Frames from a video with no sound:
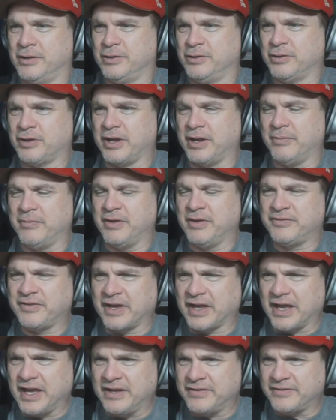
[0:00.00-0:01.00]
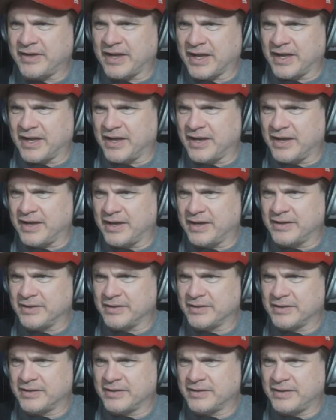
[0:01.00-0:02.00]
Look at him. It's like he's like
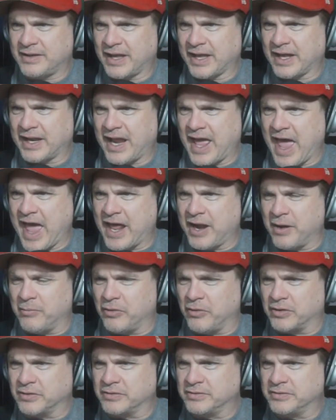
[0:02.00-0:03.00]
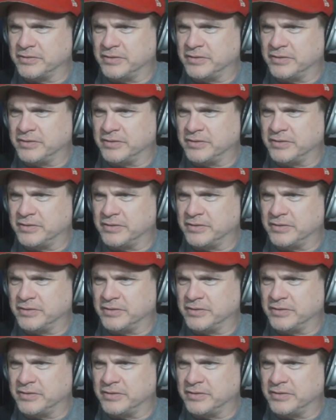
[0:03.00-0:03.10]
an animal.